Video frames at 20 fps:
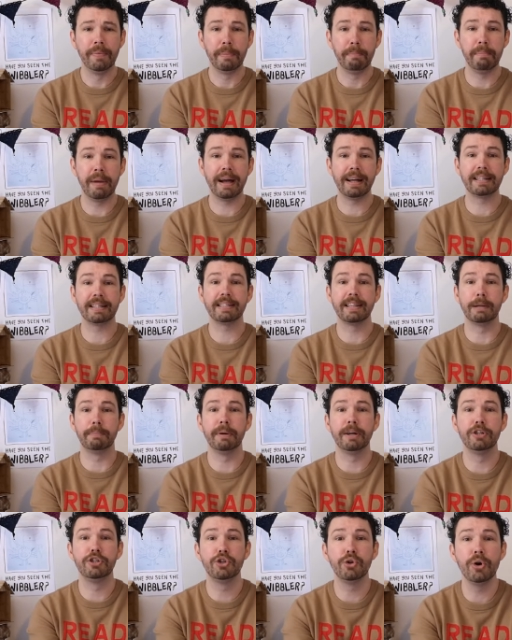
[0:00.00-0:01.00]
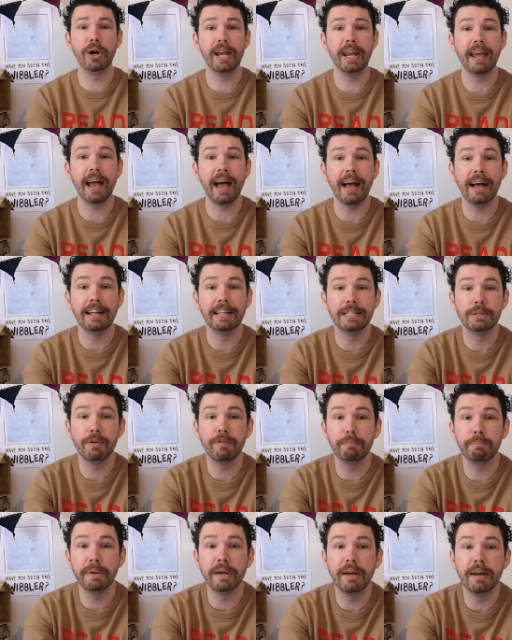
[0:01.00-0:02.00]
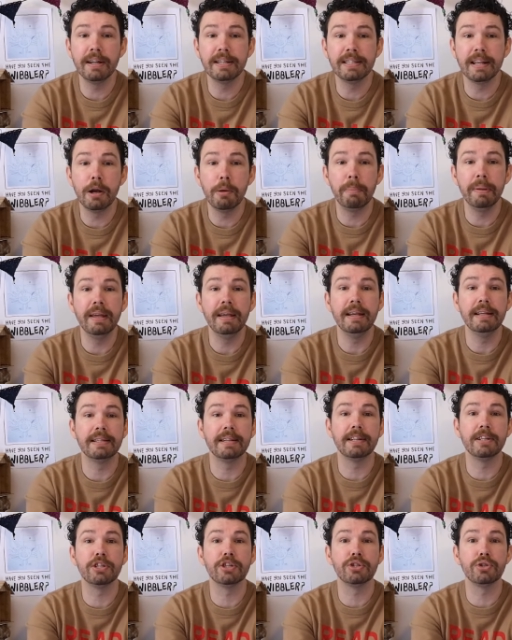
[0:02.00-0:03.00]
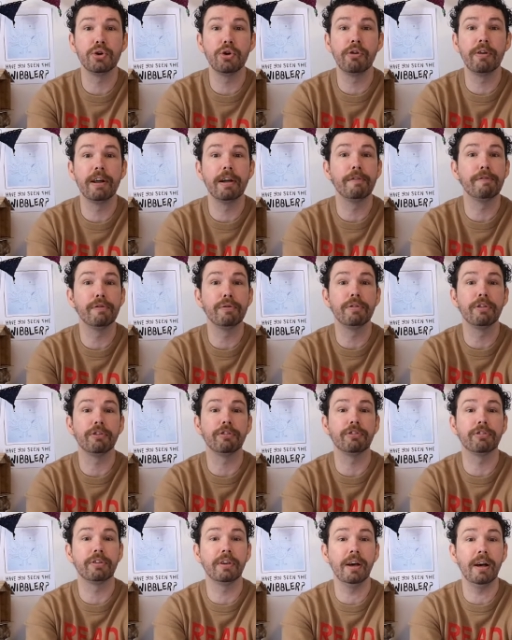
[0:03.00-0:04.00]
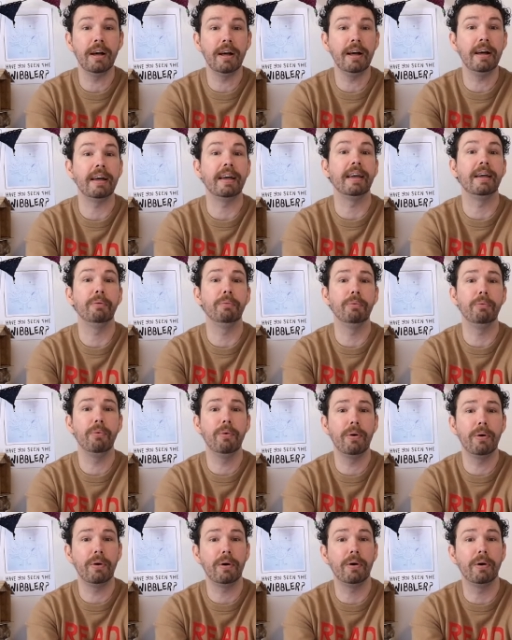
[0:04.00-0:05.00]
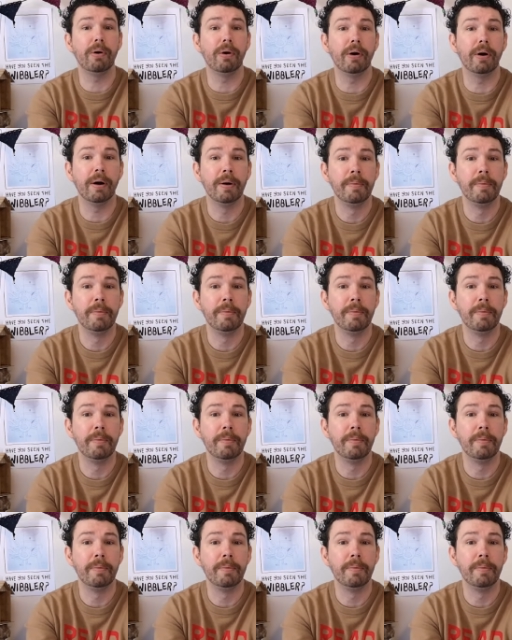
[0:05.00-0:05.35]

Matt said by joining hands with birds and bees and soaring through the sky. Whoa.